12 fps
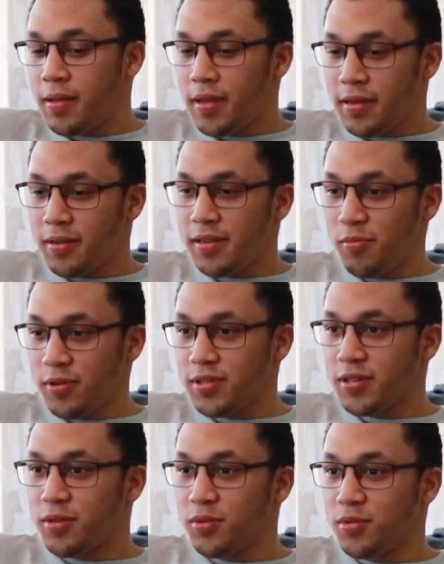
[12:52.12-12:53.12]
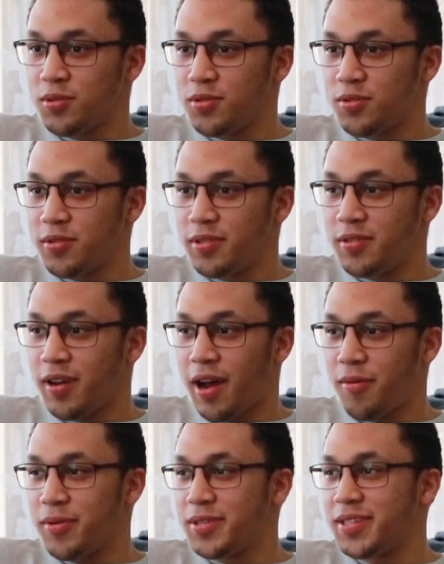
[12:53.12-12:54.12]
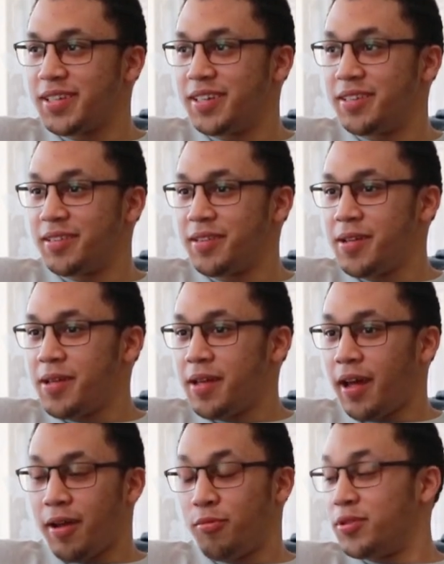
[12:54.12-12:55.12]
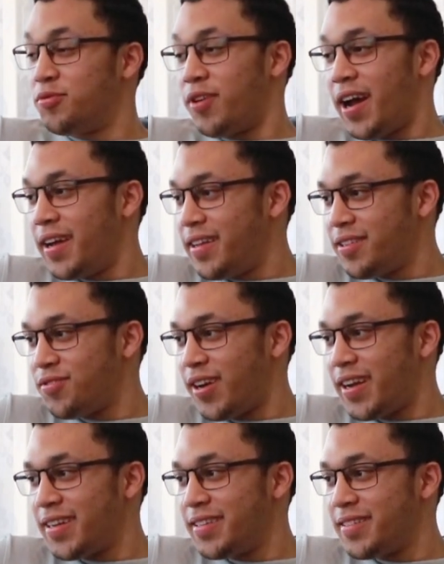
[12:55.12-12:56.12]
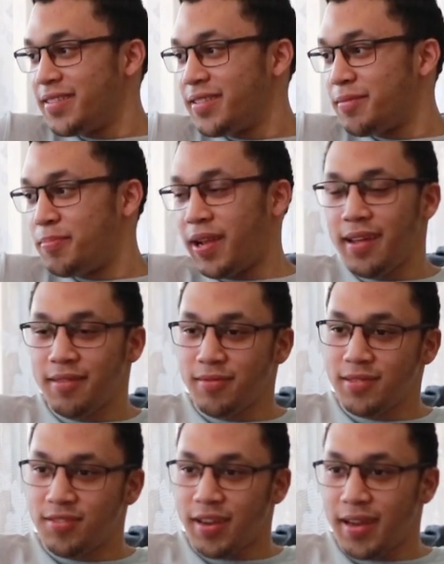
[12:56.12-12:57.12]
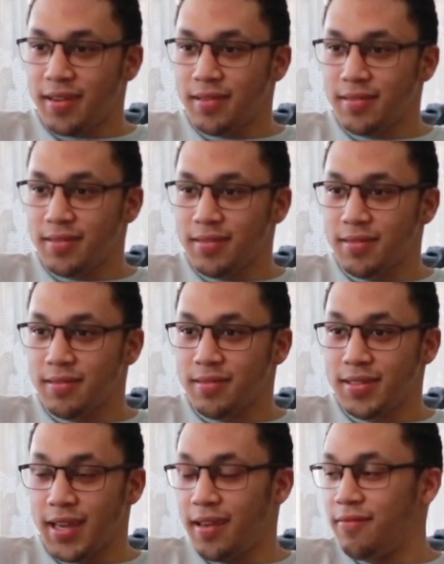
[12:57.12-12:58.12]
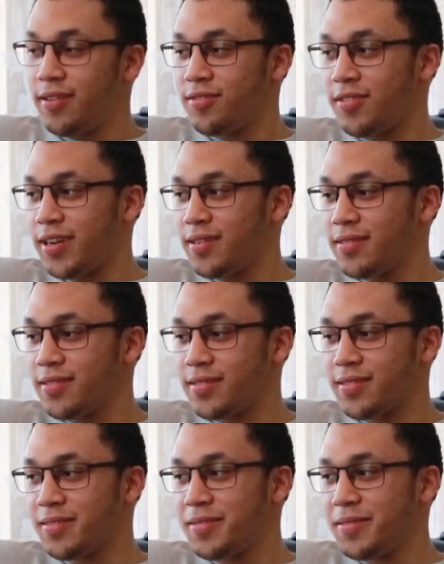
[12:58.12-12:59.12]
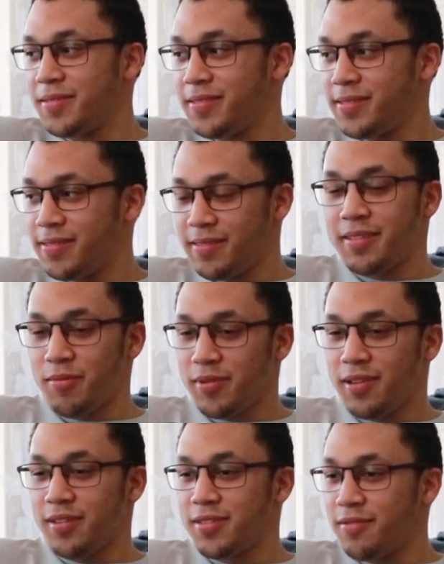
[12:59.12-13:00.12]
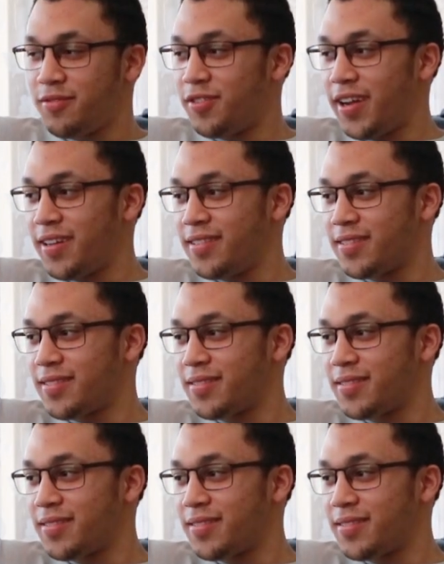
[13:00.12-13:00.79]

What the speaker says: And it was a cool story. I was riding dragons, playing with dragons, saving dragons. There were lots of dragons.